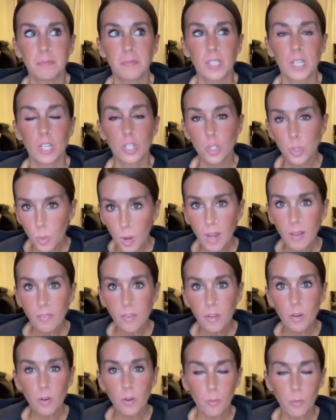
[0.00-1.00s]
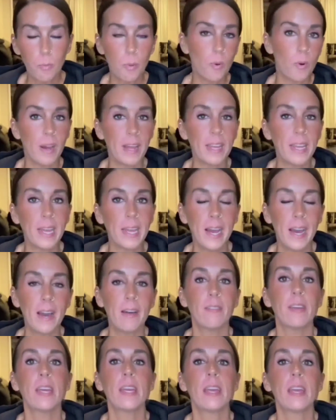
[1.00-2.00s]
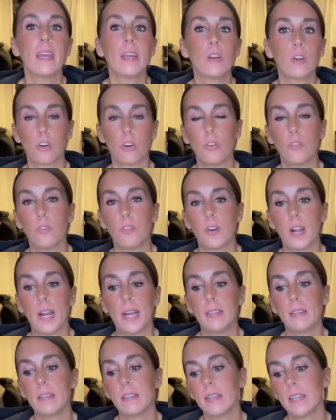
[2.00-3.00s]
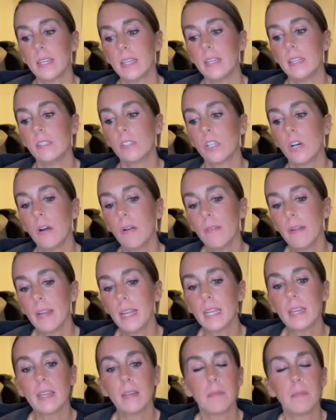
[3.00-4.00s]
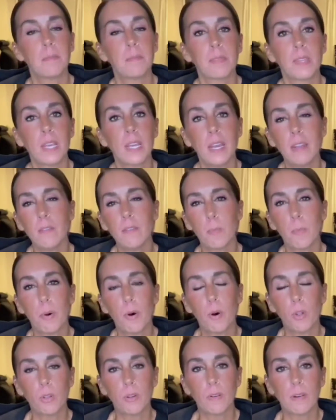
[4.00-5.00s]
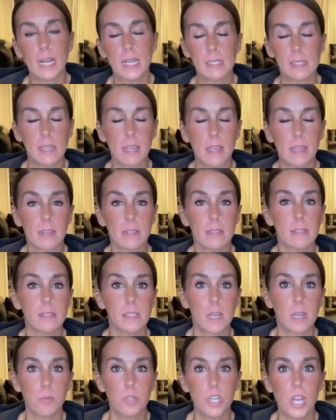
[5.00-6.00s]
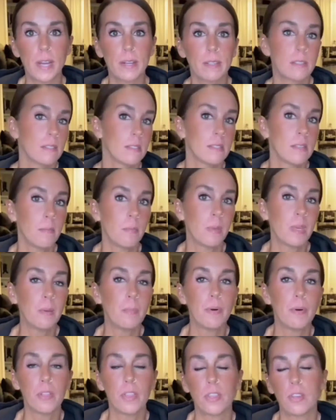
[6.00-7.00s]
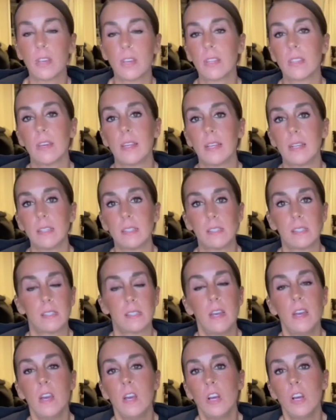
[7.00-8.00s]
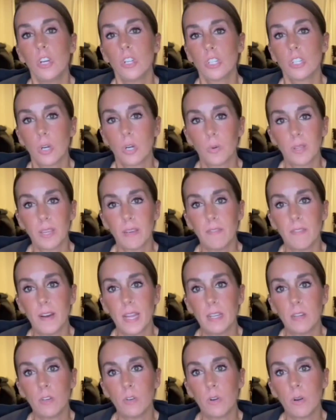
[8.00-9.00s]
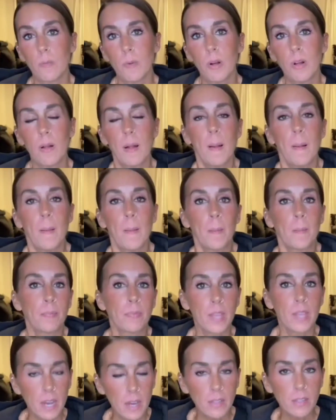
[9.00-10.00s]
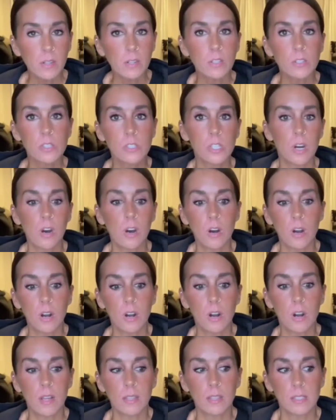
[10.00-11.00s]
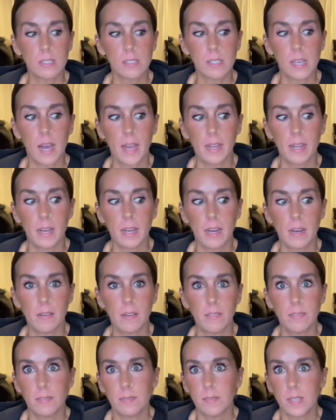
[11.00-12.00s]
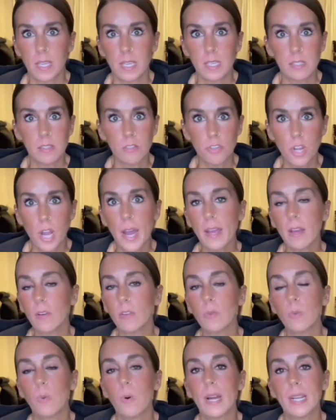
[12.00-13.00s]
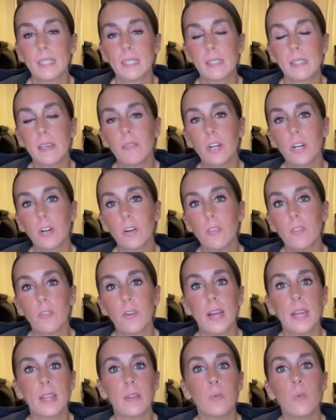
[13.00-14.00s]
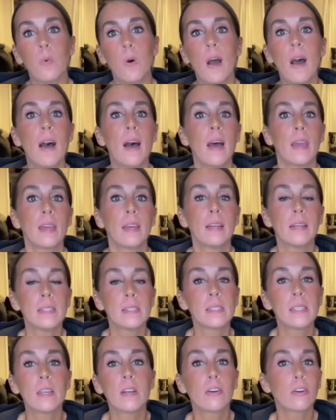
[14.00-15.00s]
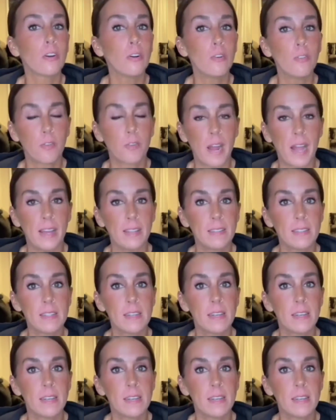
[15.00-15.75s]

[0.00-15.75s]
12-year-old boy having a girlfriend is already kind of a polarizing subject. Some people think that it's totally fine and normal. Others are on the side of, he's a child. Why does he have a girlfriend? And why is the girlfriend,